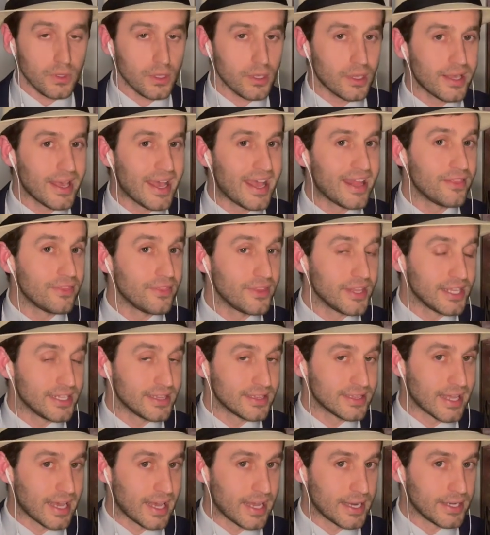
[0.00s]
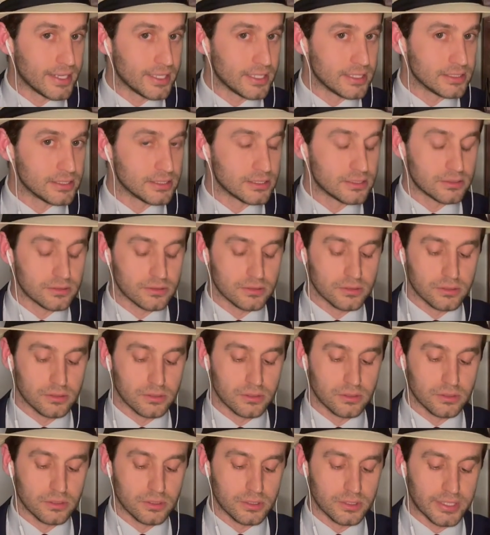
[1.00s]
and the tannins
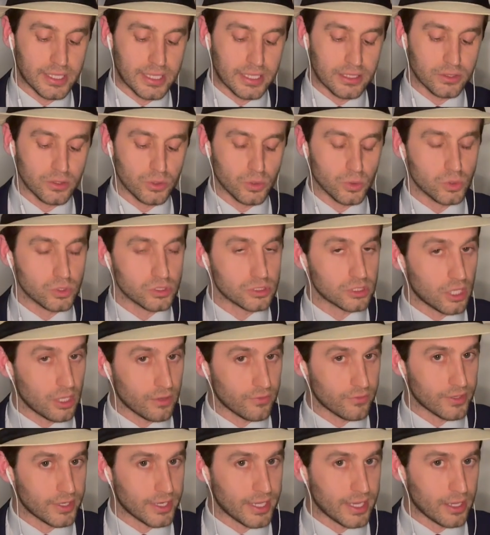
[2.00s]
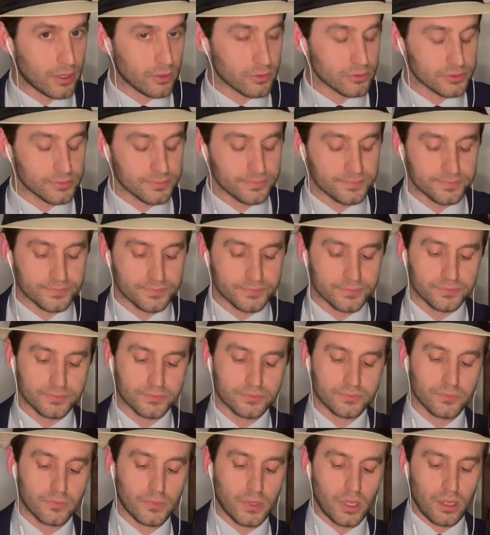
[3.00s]
tend to soften out.
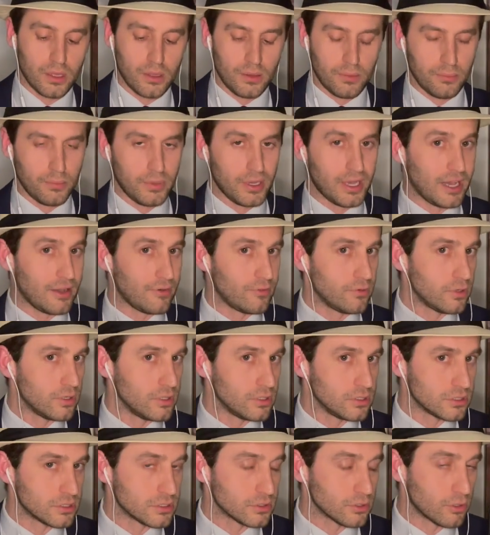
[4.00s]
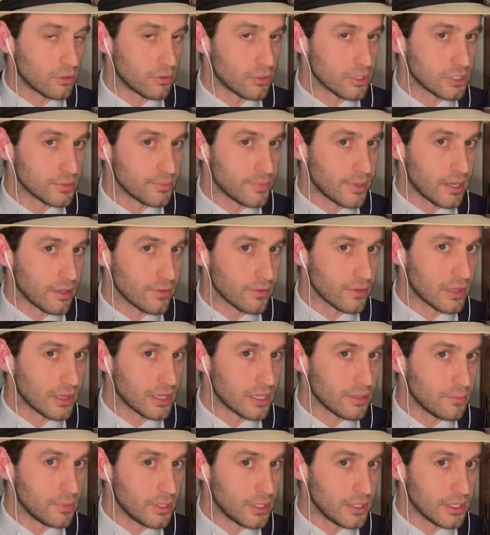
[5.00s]
But I've heard stories about the
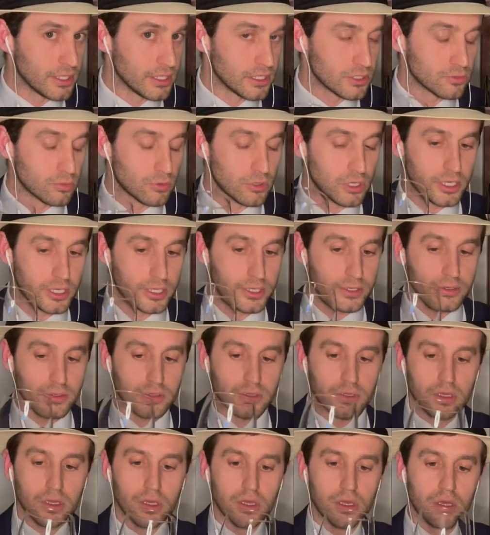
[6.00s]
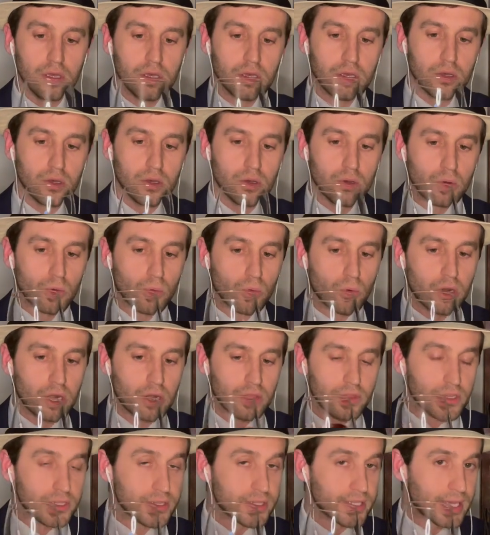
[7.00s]
Lebanese wine where
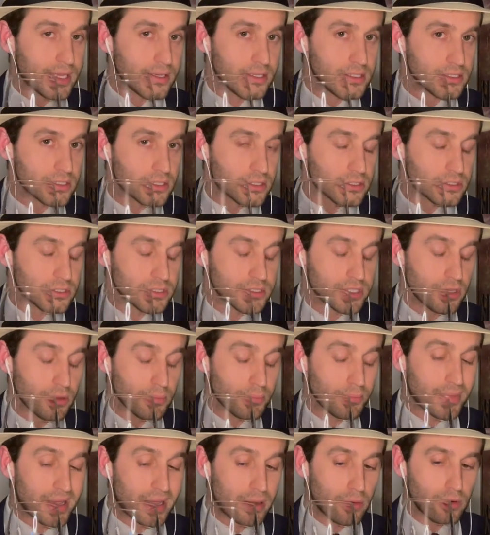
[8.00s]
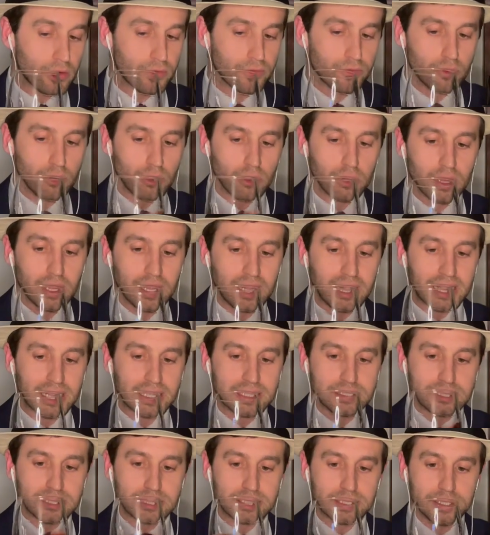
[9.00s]
the tannins are still powerful.
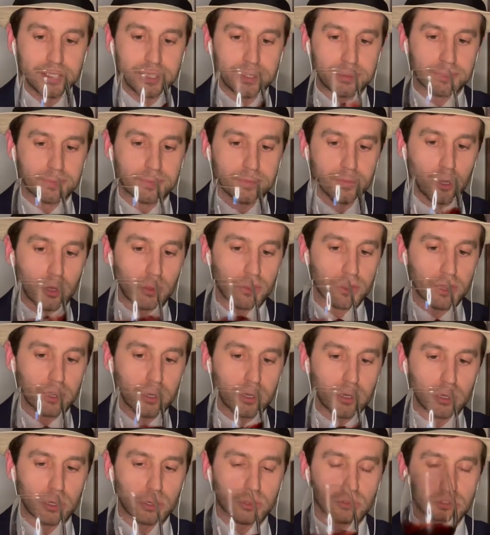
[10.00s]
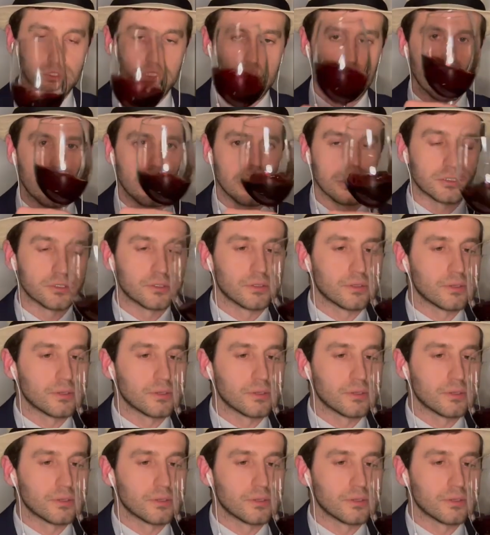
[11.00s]
Let's see on the nose, guys.